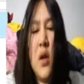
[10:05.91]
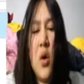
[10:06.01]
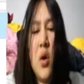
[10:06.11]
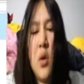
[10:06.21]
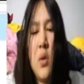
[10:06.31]

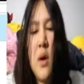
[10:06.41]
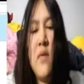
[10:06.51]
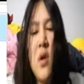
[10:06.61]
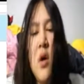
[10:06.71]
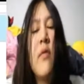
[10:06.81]
No, I don't have
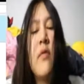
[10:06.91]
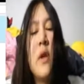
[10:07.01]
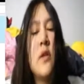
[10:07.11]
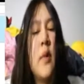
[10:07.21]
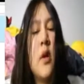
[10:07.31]
a lot of
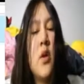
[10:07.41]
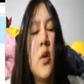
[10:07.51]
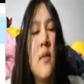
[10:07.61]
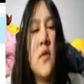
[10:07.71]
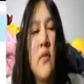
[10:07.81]
friends, but I do
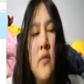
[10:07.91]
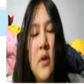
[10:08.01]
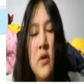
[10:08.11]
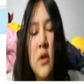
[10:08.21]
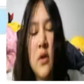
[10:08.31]
have some
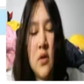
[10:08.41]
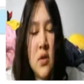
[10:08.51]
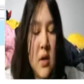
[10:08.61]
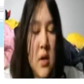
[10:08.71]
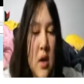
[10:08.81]
friends
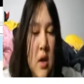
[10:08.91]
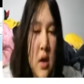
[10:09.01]
actually.